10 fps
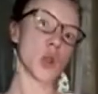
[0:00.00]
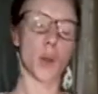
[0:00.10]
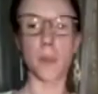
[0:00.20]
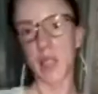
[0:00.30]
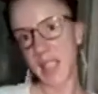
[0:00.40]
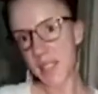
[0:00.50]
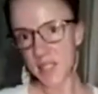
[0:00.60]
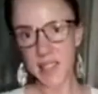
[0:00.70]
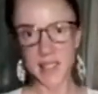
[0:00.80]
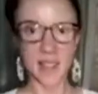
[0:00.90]
your belief
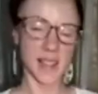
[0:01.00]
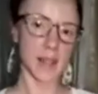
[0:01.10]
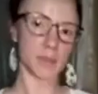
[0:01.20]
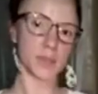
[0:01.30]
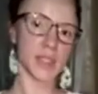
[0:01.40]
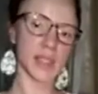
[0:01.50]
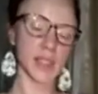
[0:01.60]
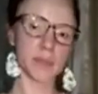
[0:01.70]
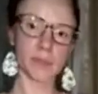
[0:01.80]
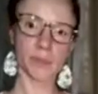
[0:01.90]

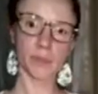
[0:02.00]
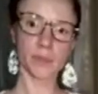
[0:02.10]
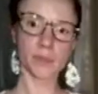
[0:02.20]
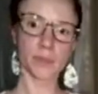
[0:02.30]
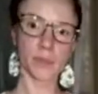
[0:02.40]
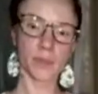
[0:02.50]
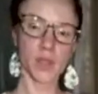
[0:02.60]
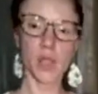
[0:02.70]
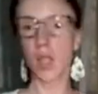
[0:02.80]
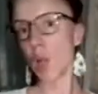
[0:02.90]
systems,
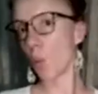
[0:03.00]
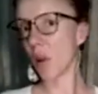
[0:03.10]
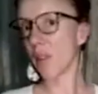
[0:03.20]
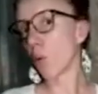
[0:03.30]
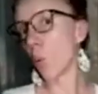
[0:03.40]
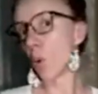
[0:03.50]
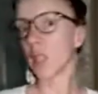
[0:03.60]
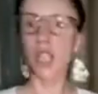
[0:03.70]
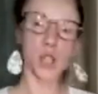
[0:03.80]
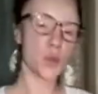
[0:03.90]
whatever
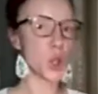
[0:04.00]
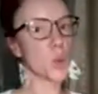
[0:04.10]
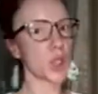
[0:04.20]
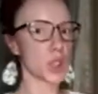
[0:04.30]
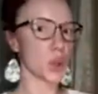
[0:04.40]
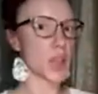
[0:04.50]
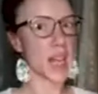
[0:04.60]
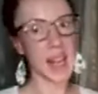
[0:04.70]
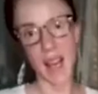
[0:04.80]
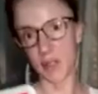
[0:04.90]
work you do or do
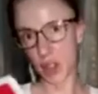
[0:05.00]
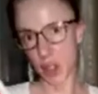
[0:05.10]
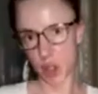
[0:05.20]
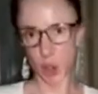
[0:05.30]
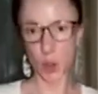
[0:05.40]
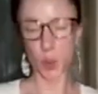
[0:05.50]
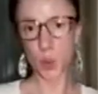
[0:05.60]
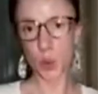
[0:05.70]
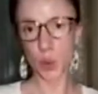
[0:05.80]
not have to do.